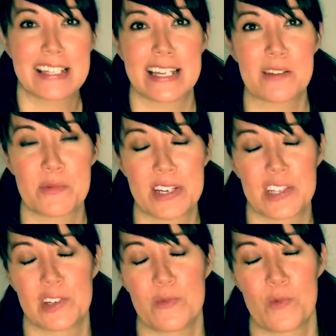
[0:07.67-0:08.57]
in
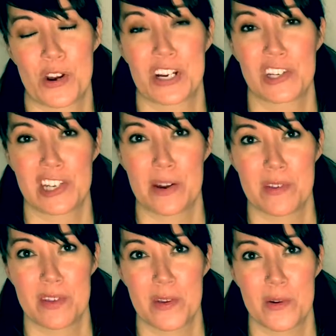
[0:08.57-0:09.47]
celebration, we're gonna share
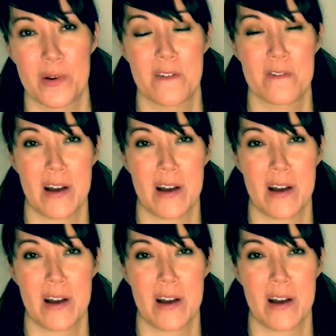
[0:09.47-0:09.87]
with you